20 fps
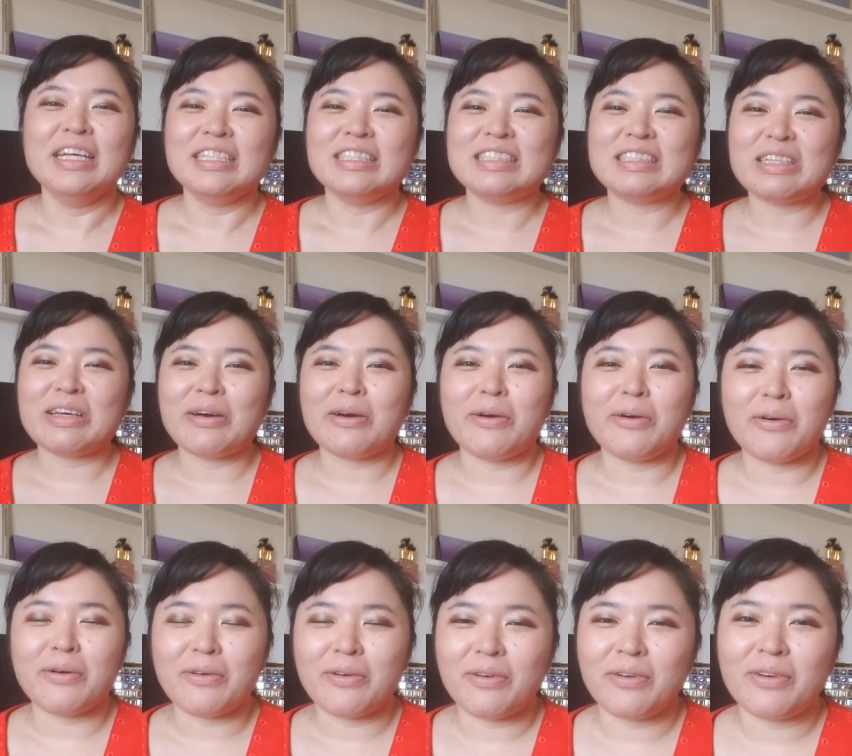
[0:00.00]

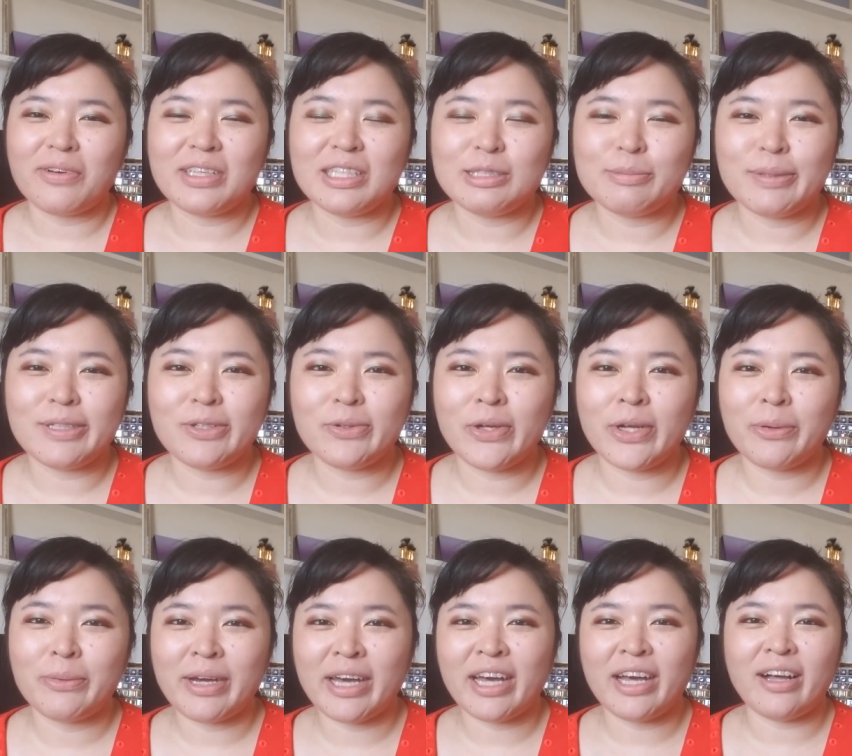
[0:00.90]
so he's been doing
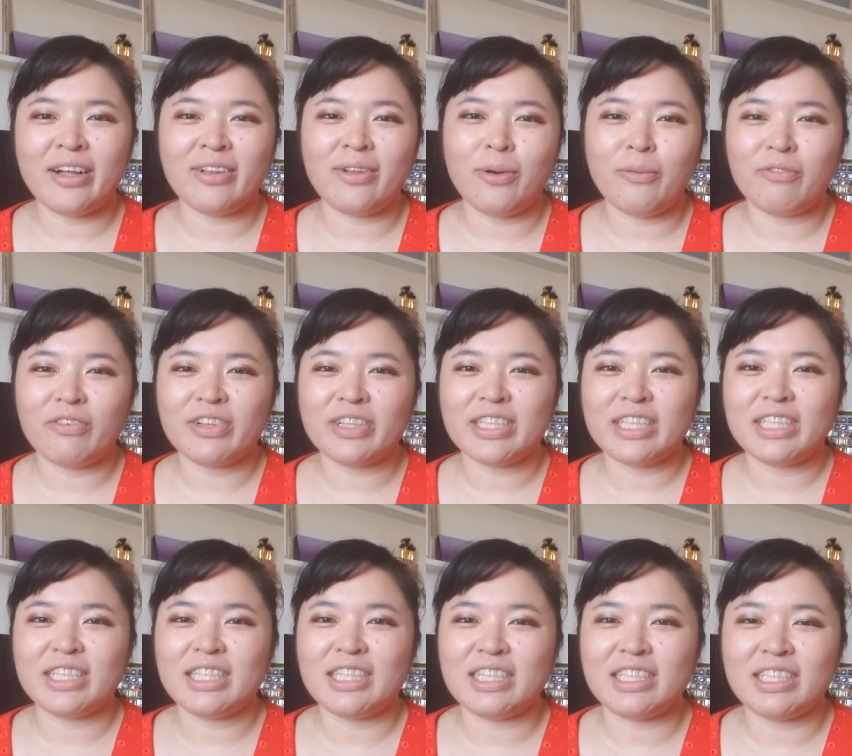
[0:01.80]
well. Hopefully
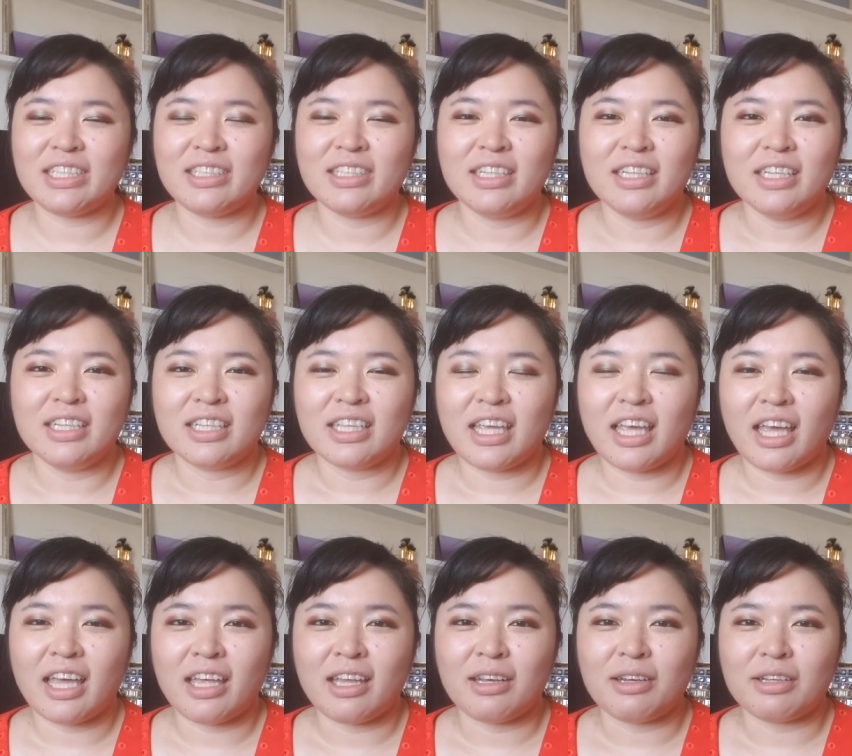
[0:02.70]
he
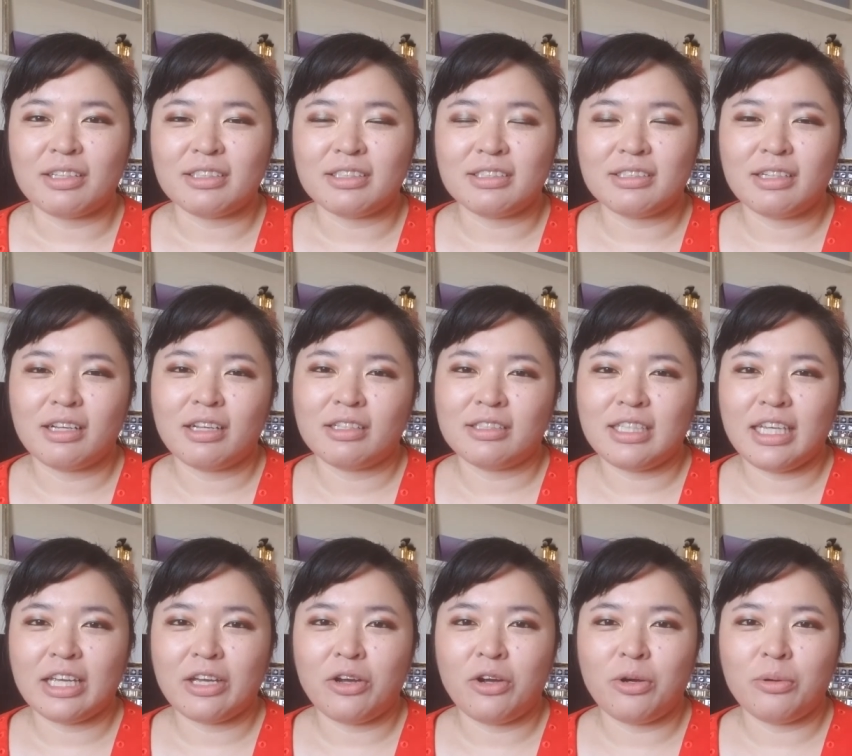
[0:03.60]
can
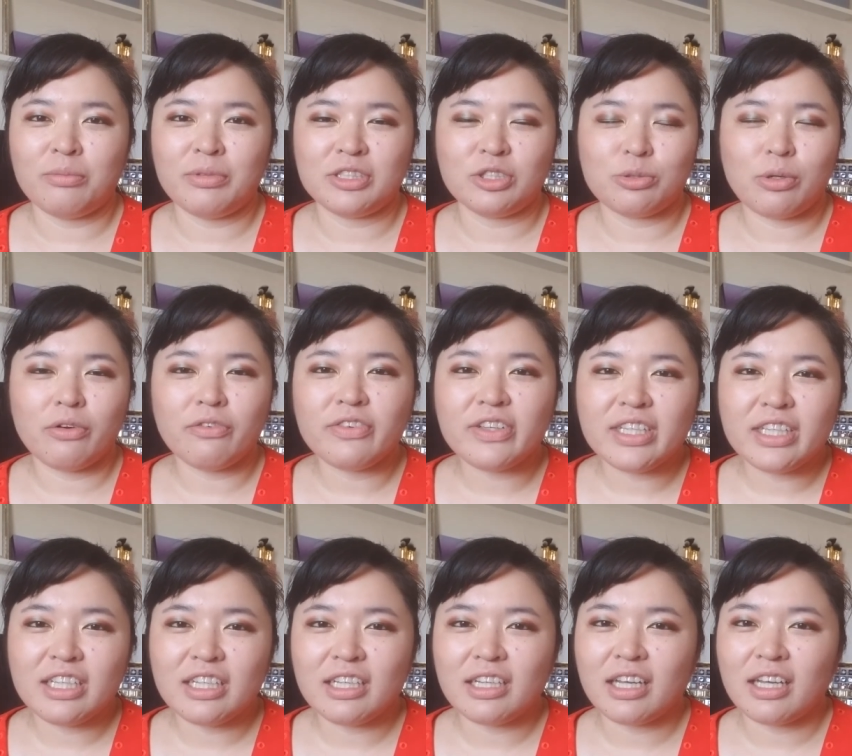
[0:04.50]
take home the
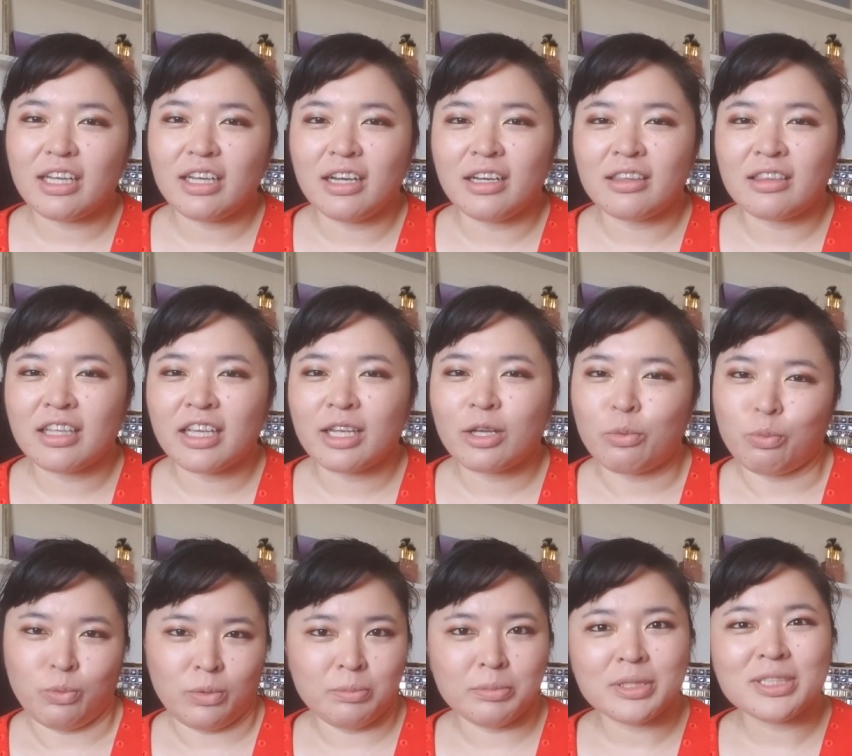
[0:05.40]
trophy, unlike
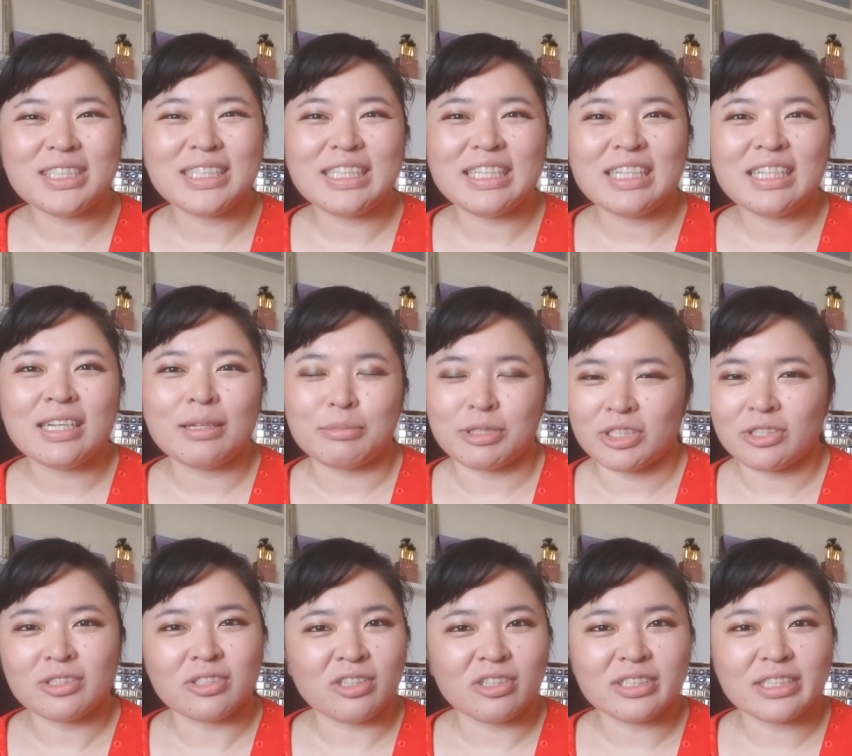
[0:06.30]
Wimbledon. I'm still
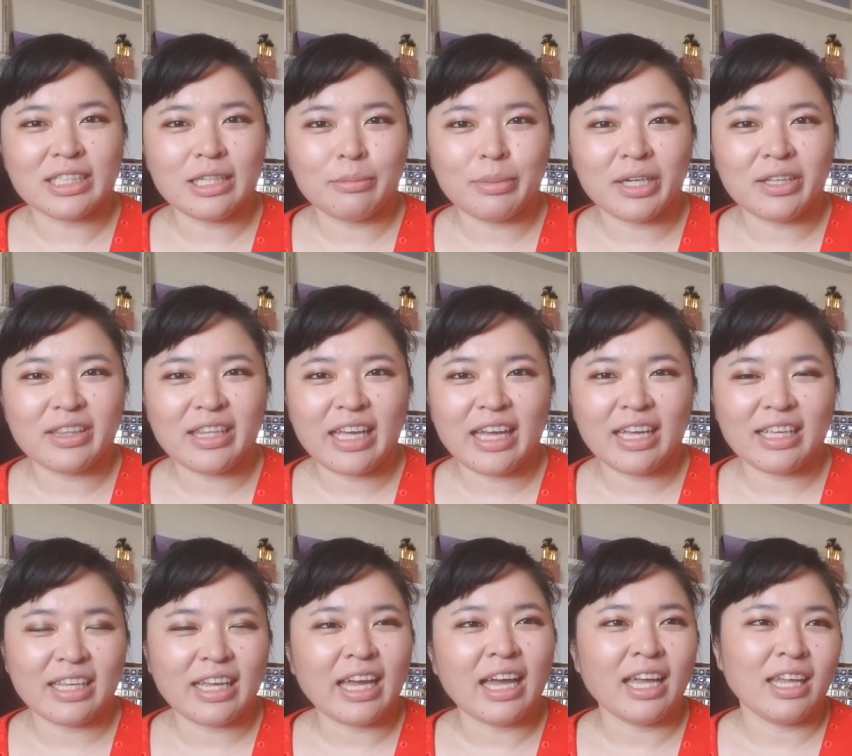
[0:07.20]
salty about that.
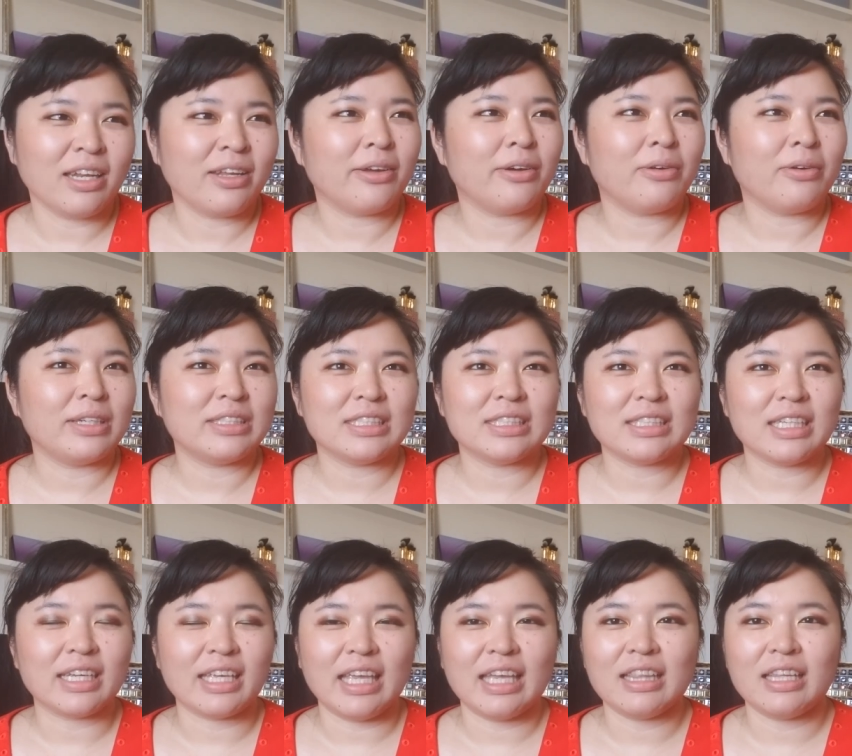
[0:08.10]
Yeah, I know, I just I
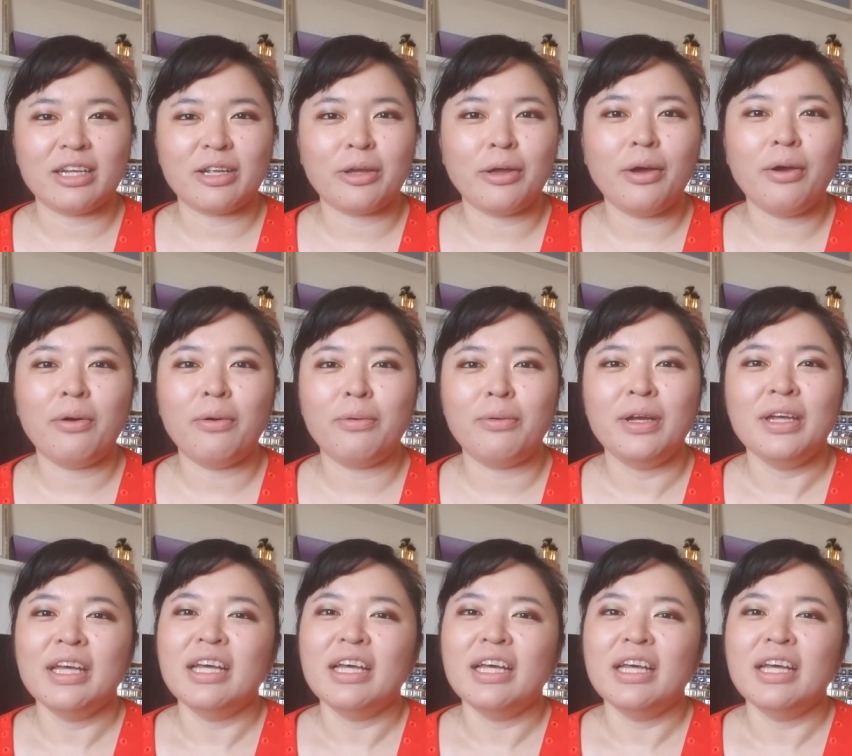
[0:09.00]
can't let it go.